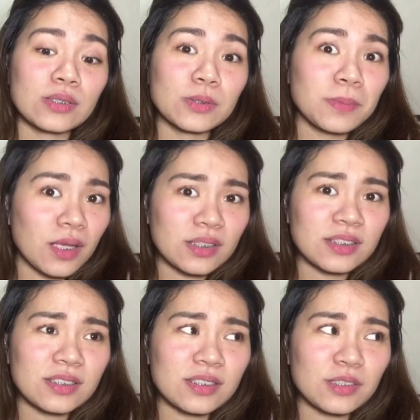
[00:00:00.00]
who
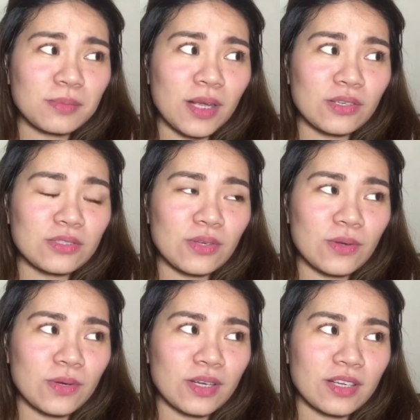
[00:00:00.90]
plucks their brows
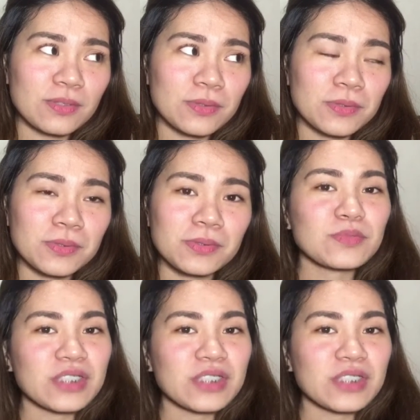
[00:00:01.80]
or who